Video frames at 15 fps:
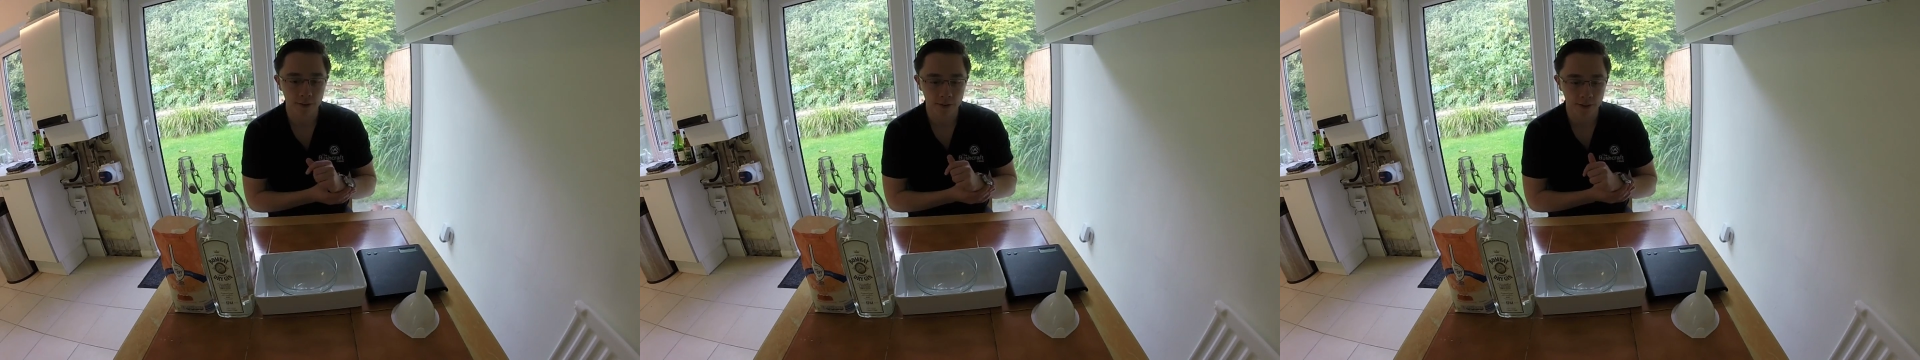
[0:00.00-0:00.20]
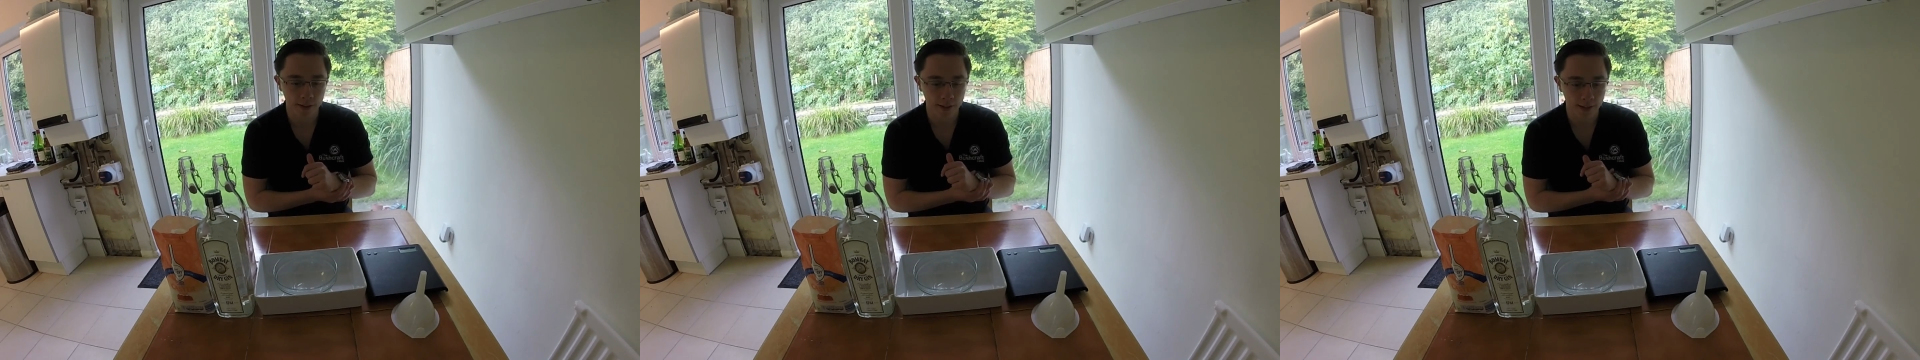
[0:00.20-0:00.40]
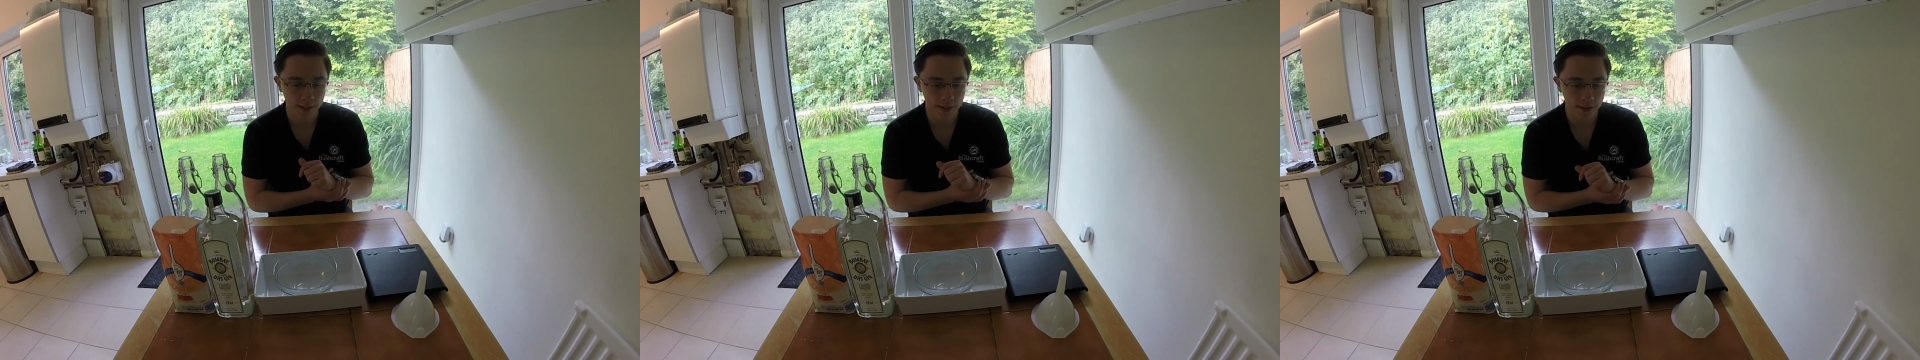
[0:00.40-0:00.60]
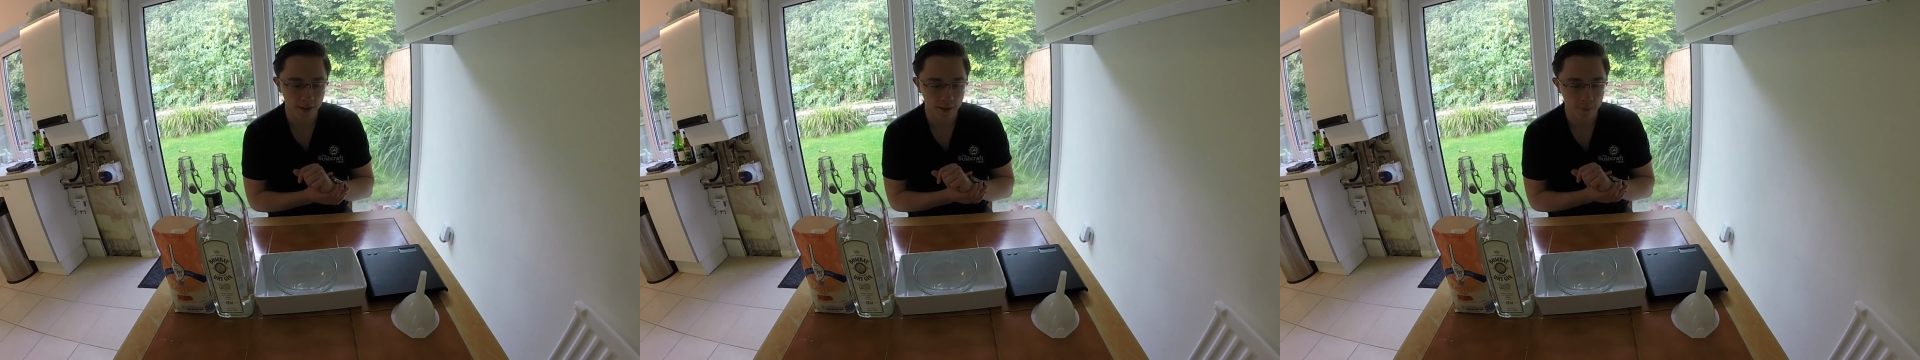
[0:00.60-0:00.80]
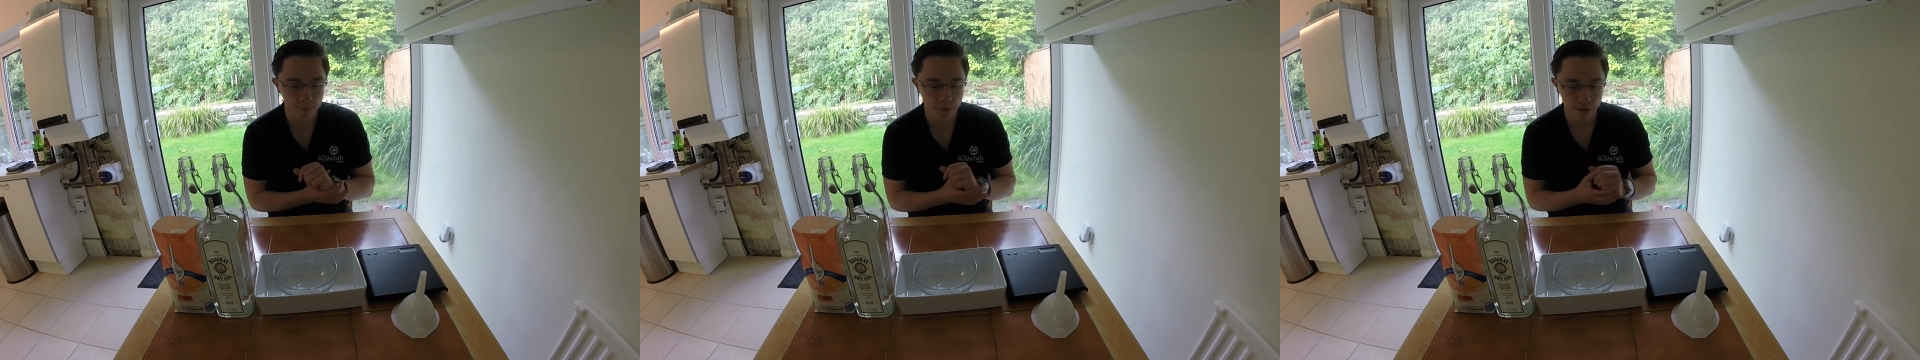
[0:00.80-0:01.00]
The
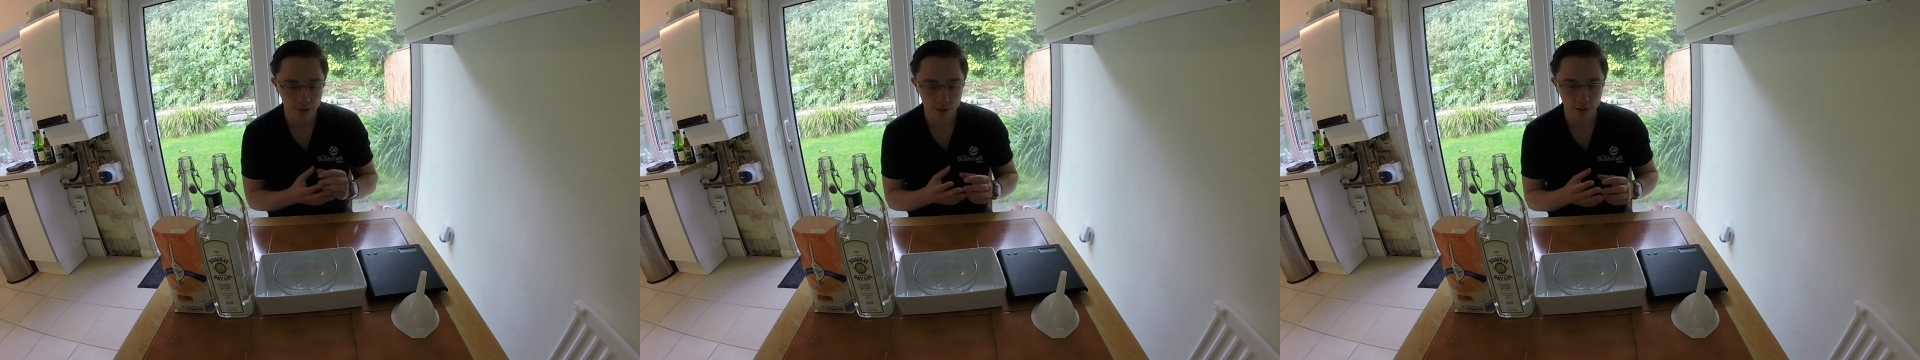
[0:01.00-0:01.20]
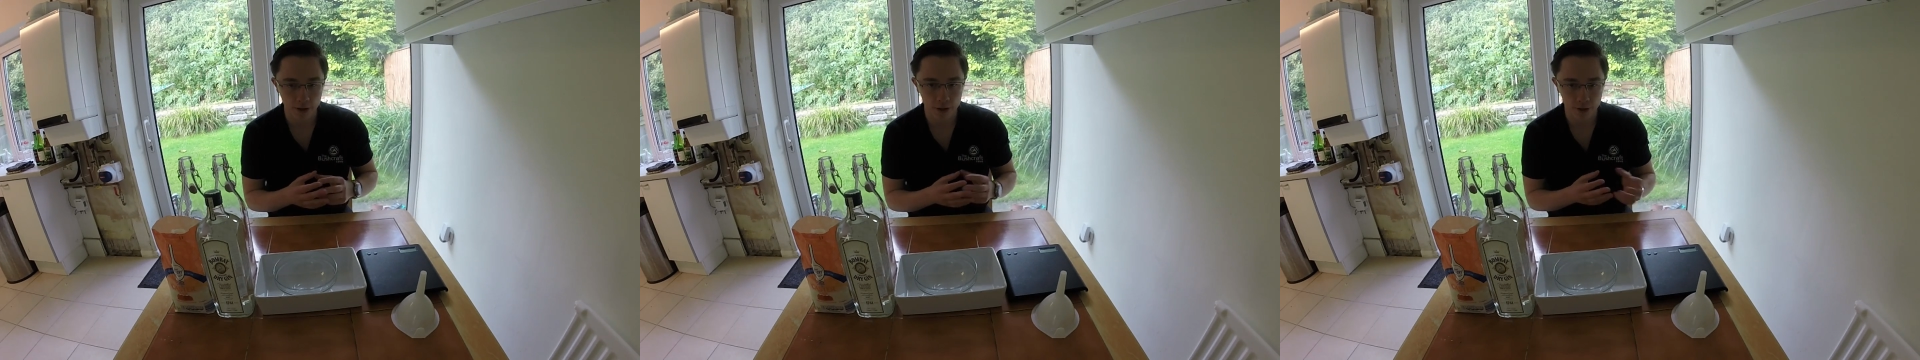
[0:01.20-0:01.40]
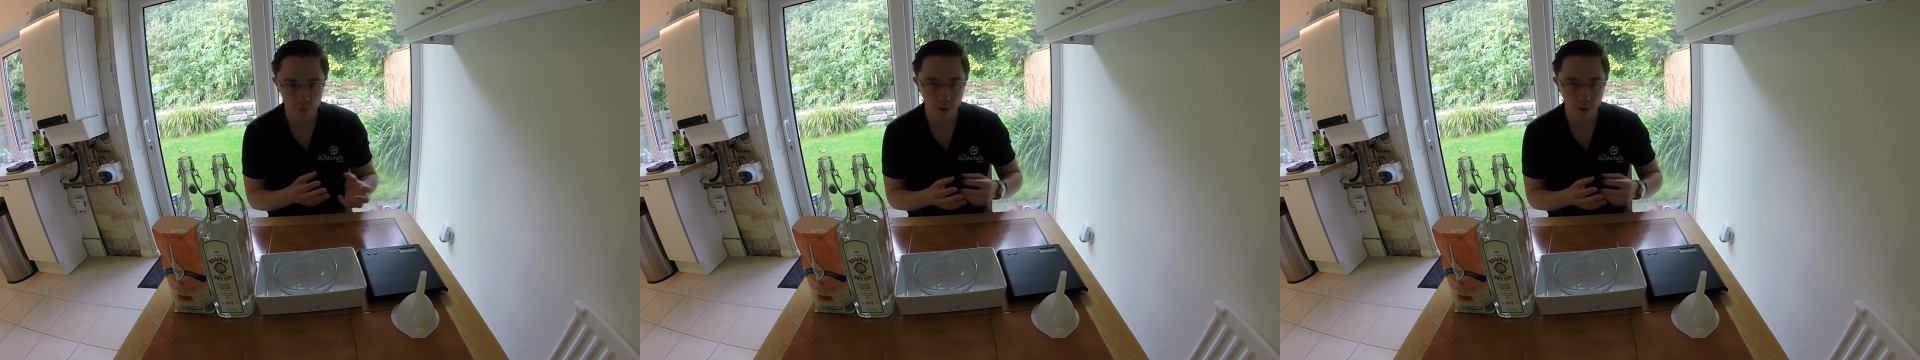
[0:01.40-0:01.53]
sloes